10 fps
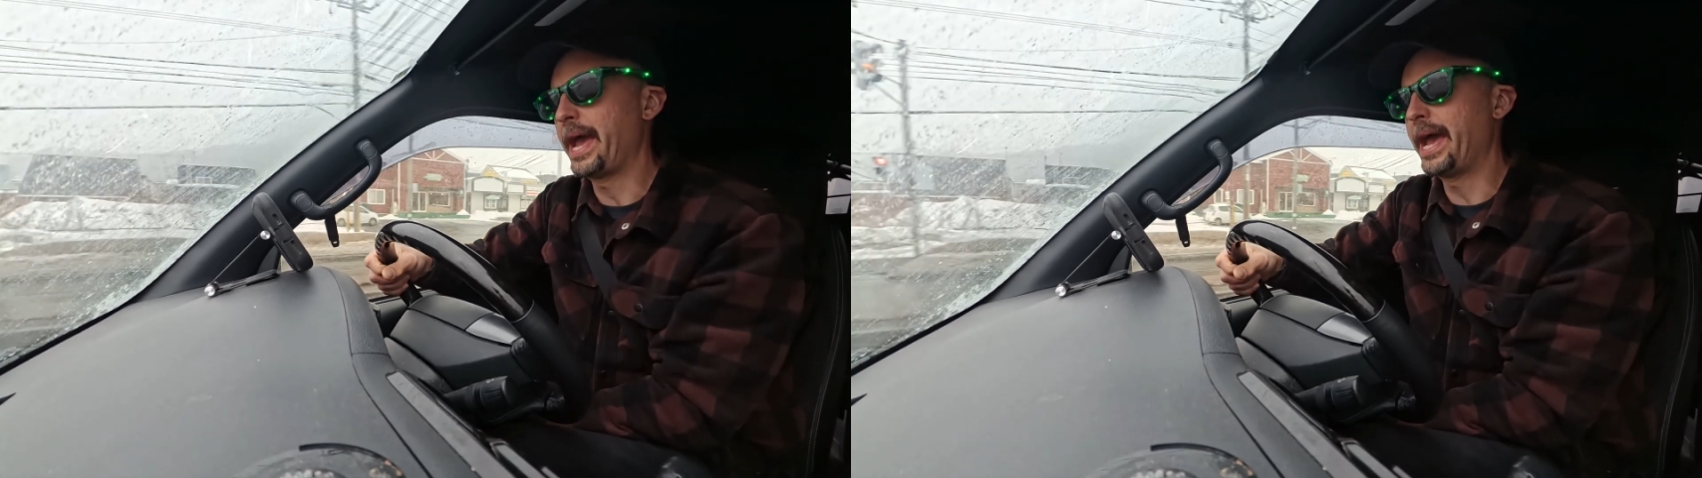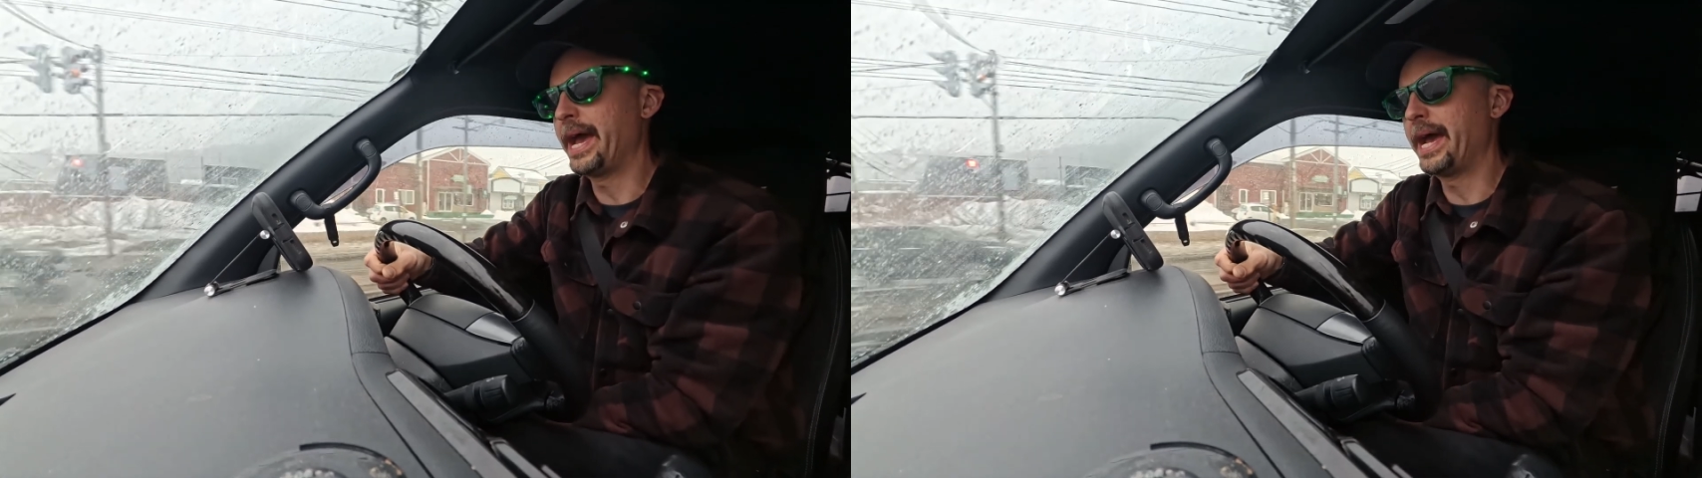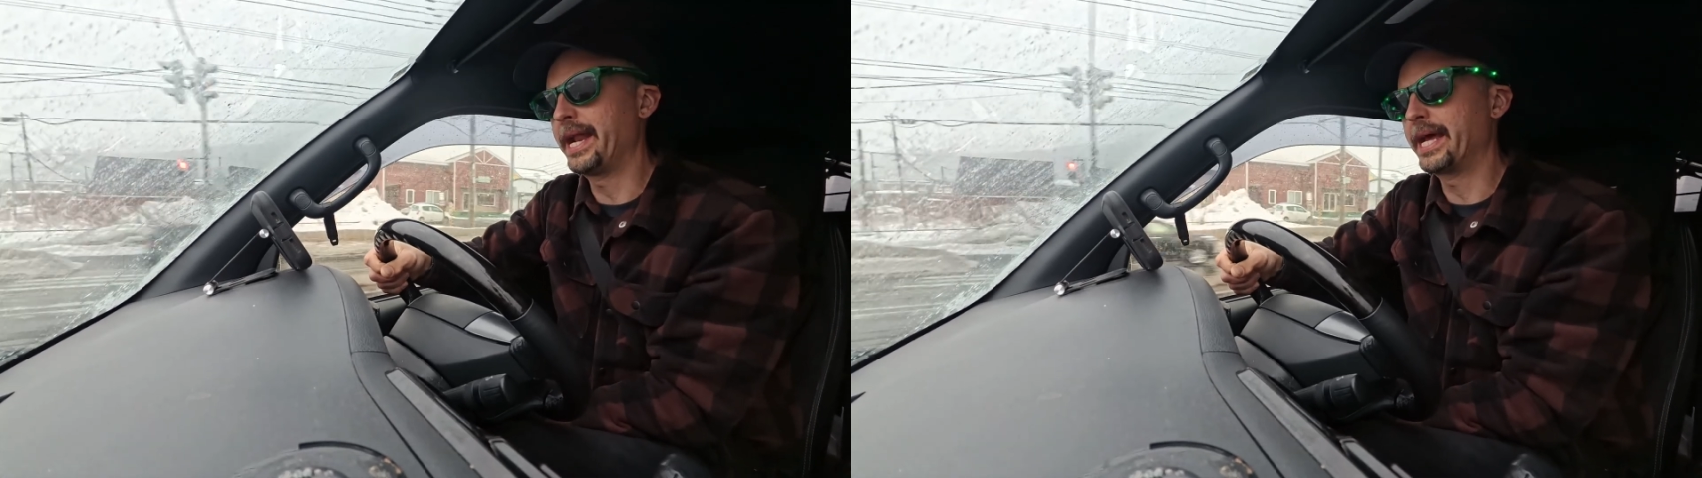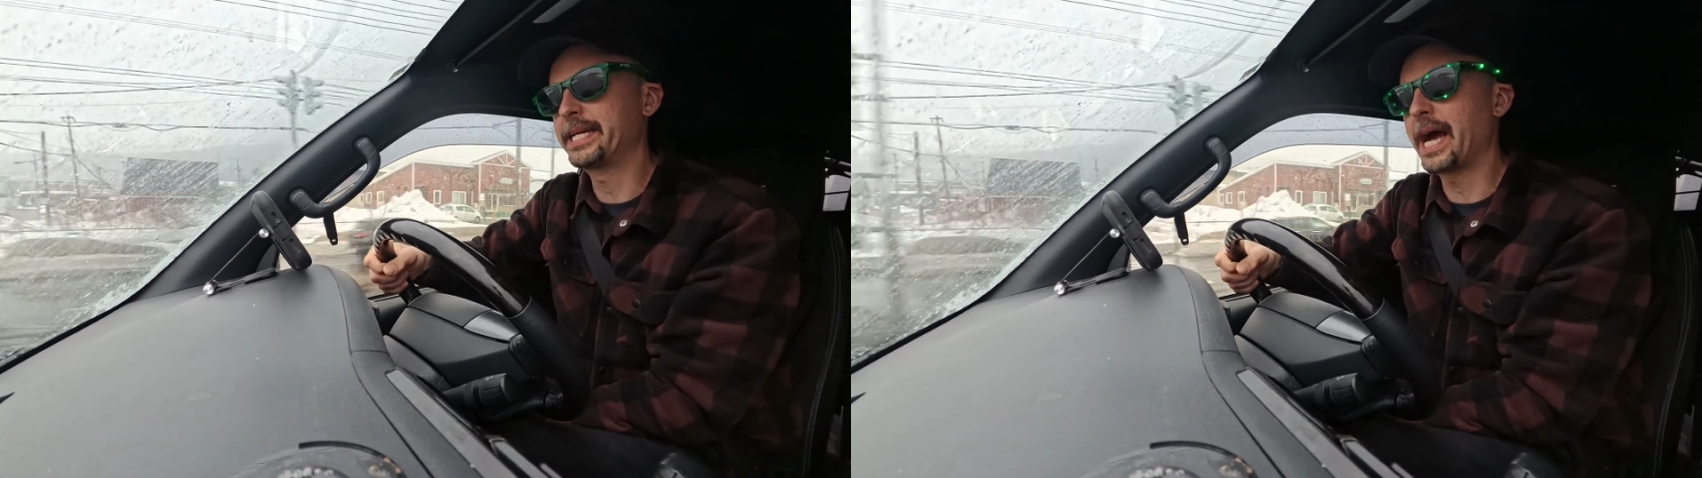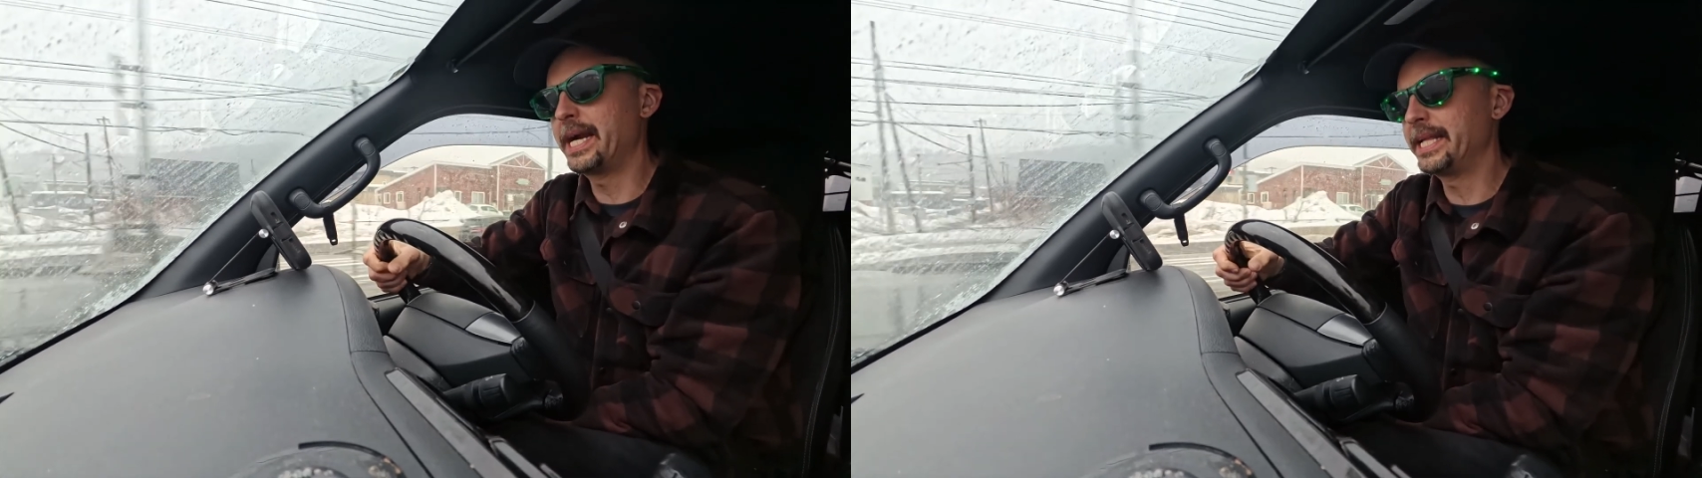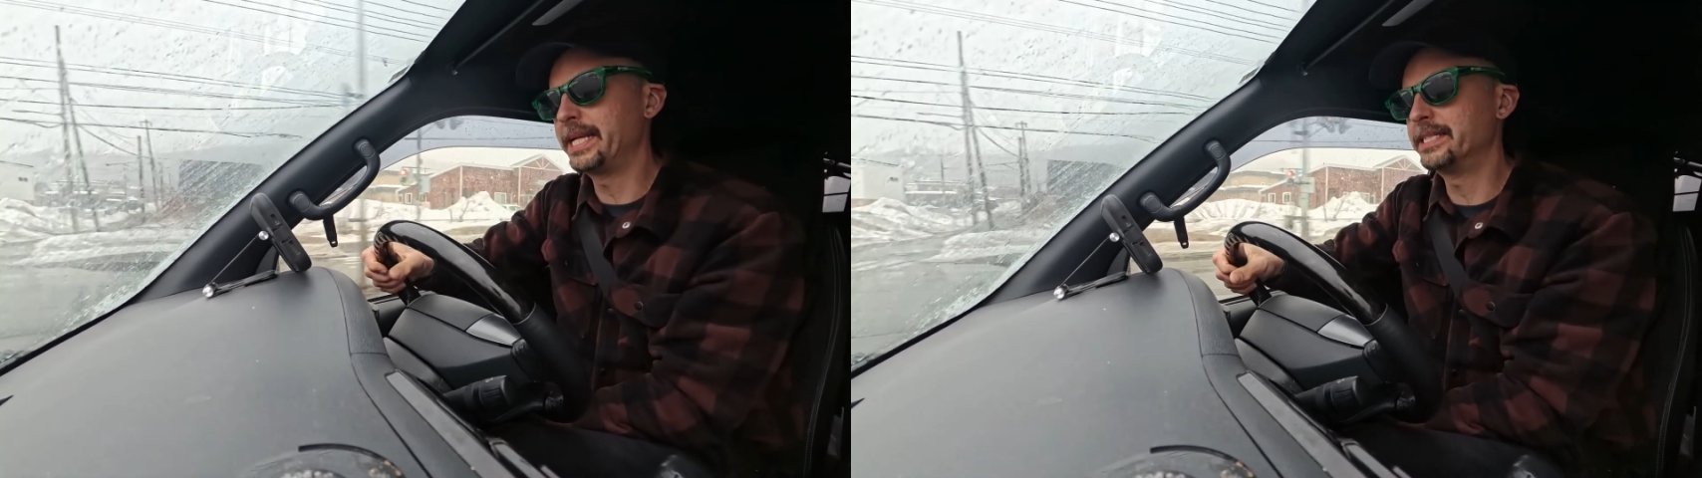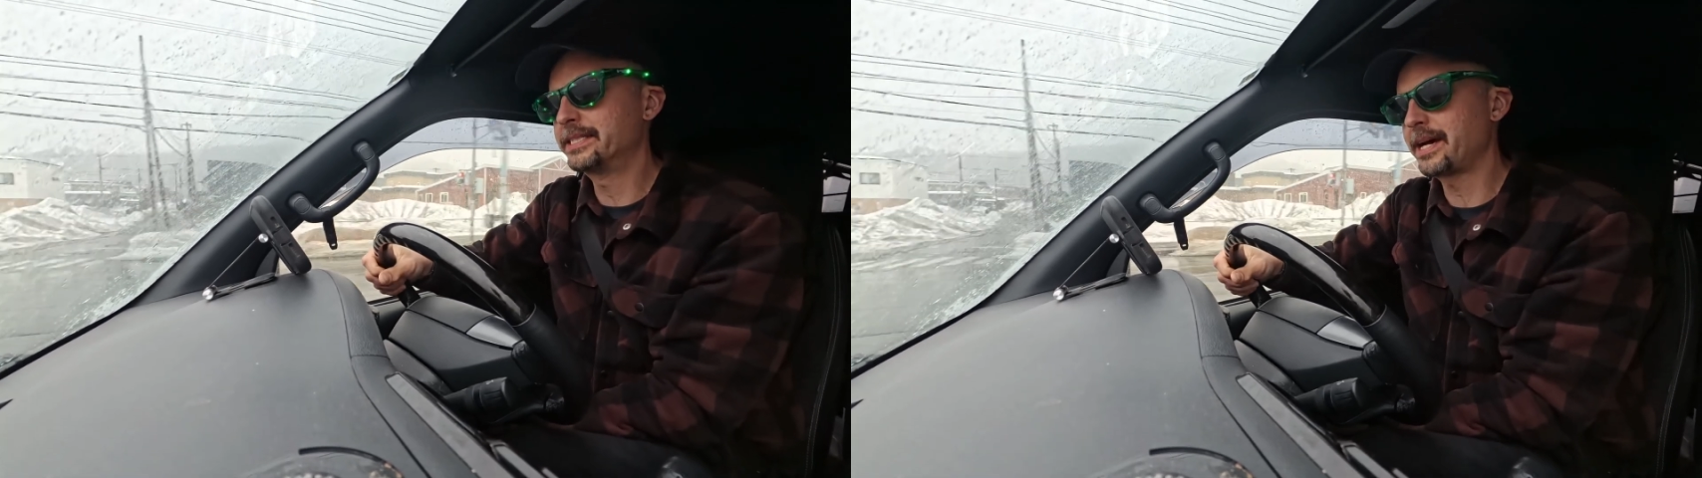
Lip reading: and I got it in